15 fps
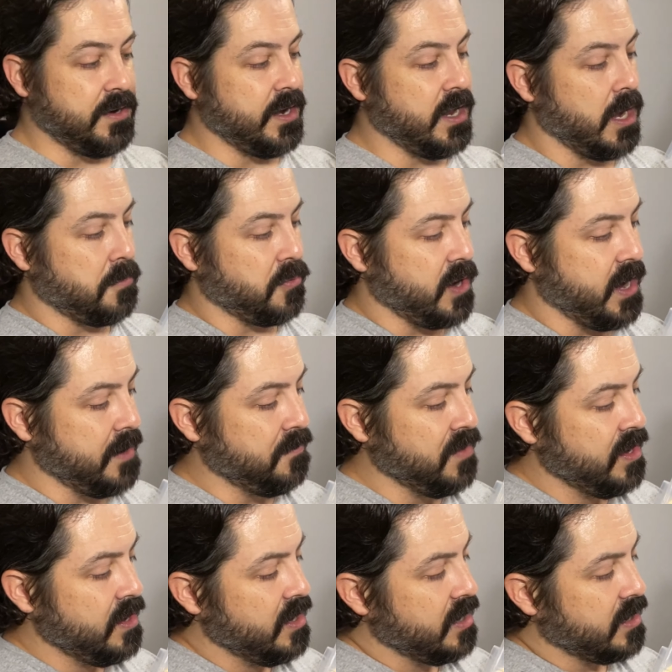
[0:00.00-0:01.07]
it up, right?
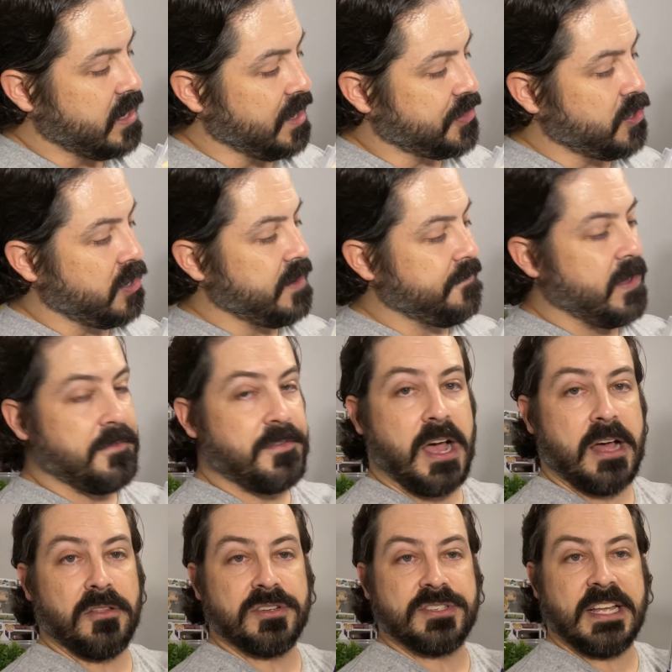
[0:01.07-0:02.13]
Got
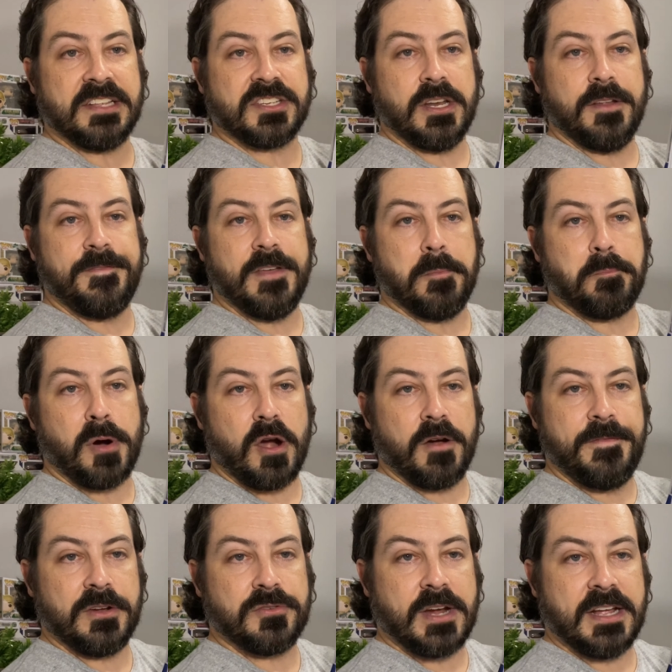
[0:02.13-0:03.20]
$35, that's gonna fit
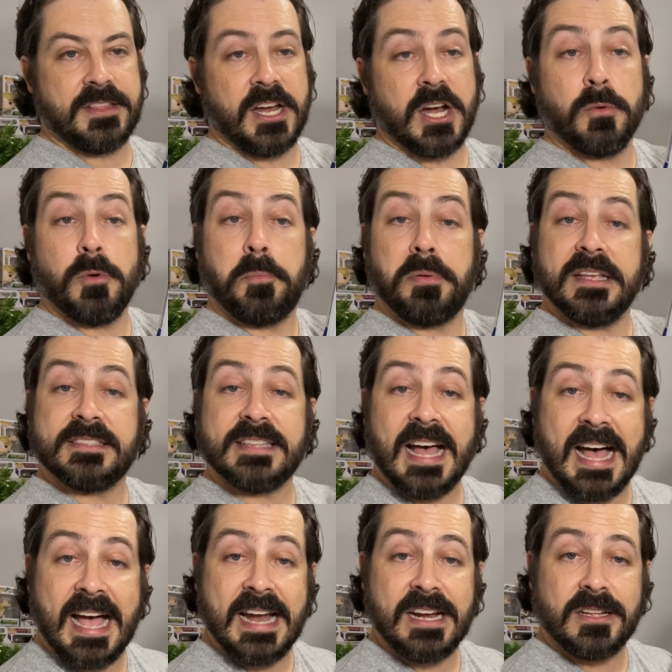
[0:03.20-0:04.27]
perfect right there. We'll place the
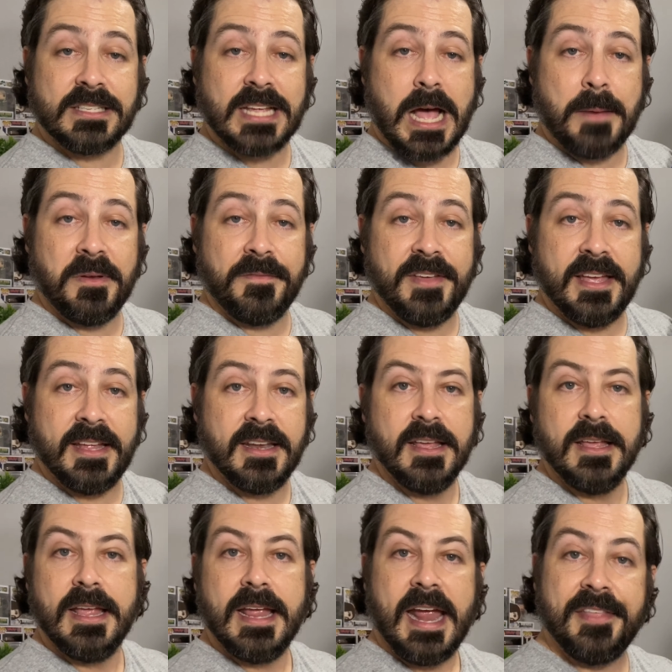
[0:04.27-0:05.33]
height on top of it,
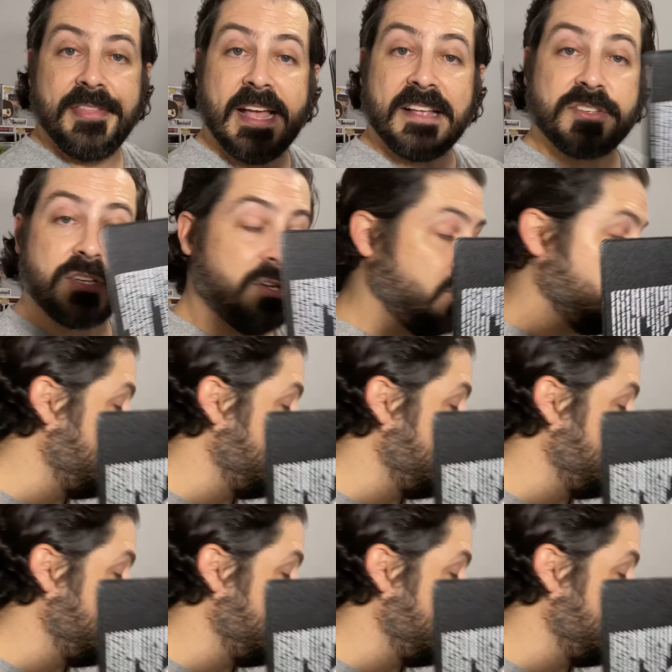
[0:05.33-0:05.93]
and that's gonna look